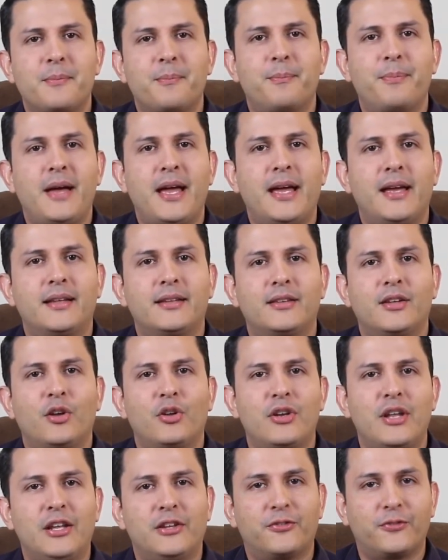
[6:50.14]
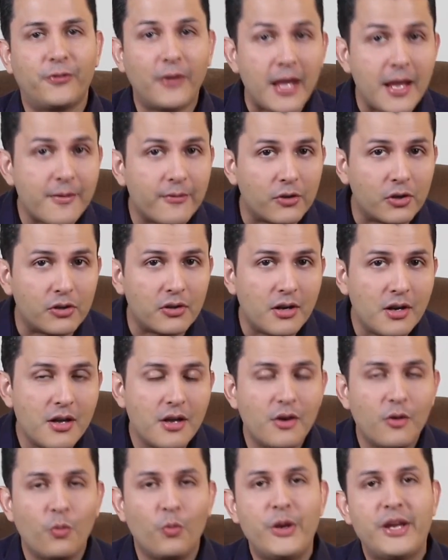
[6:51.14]
but on his favor,
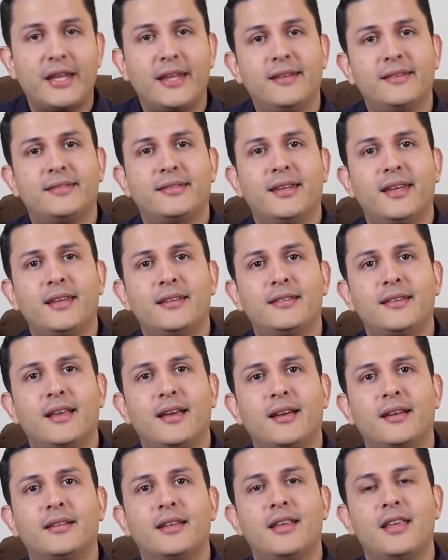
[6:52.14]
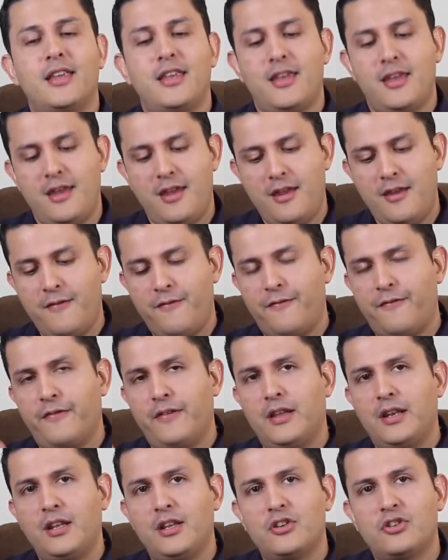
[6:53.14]
we can say that he
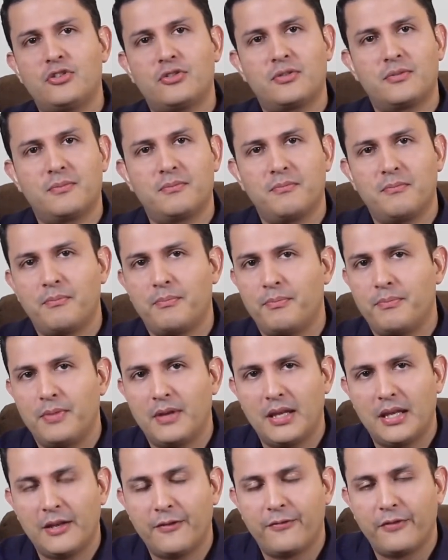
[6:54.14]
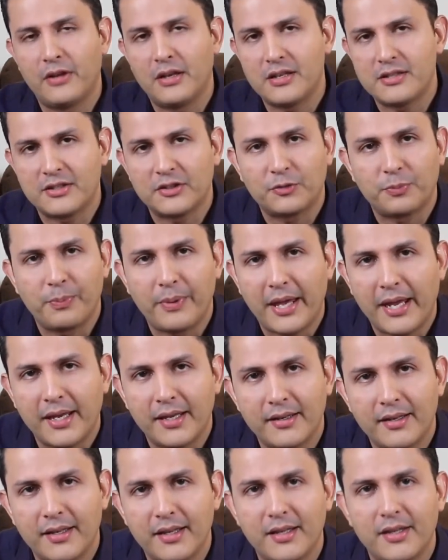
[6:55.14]
finishes
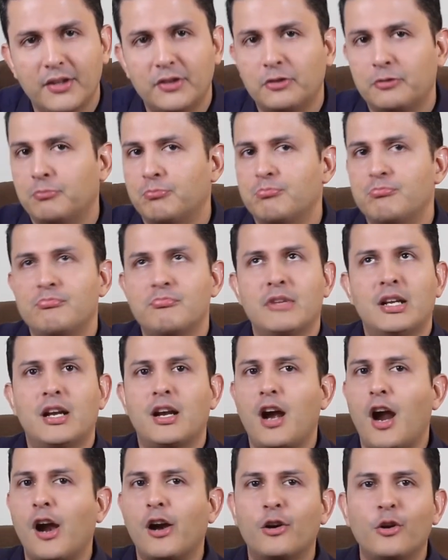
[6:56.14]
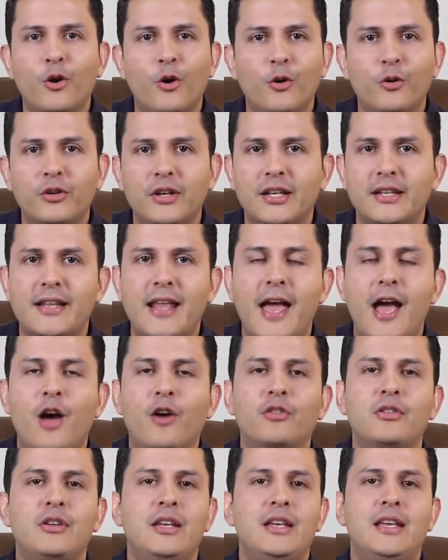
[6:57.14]
paying his car loan, and
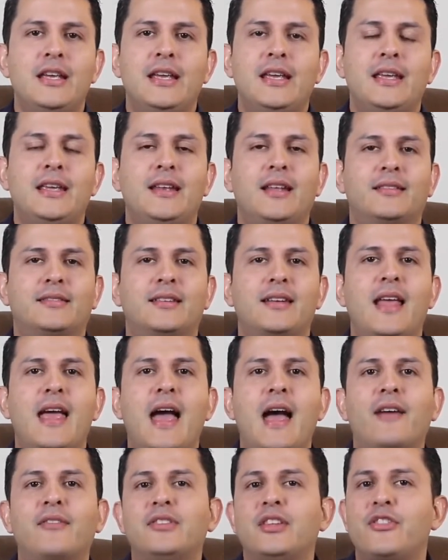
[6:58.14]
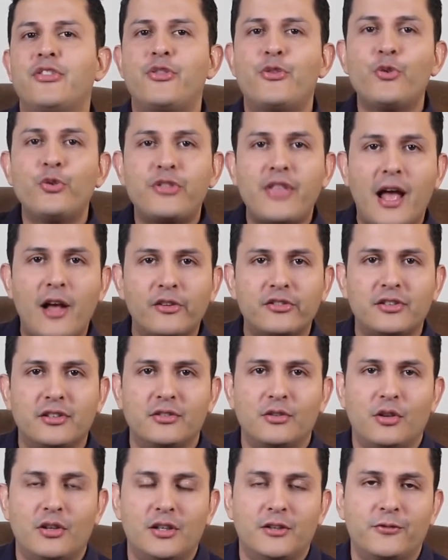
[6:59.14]
now he doesn't have the
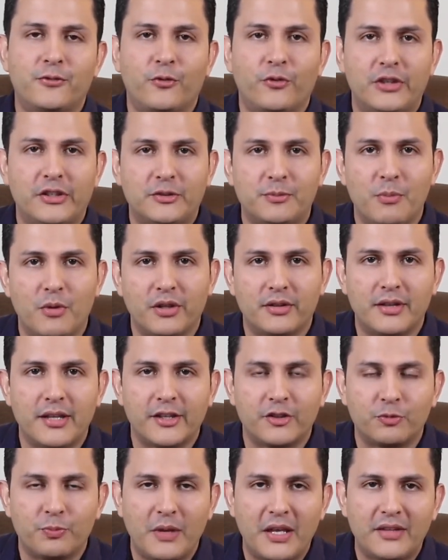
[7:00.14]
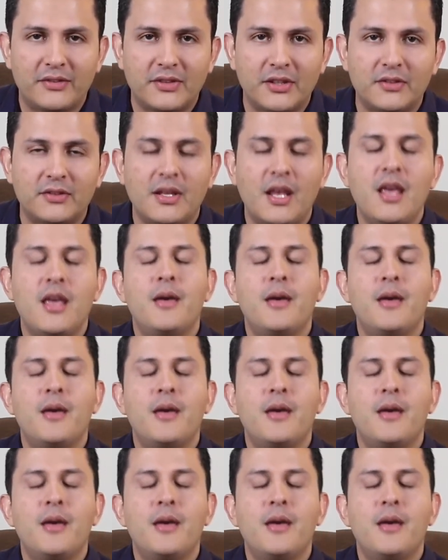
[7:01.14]
$2,000 for his monthly expenses,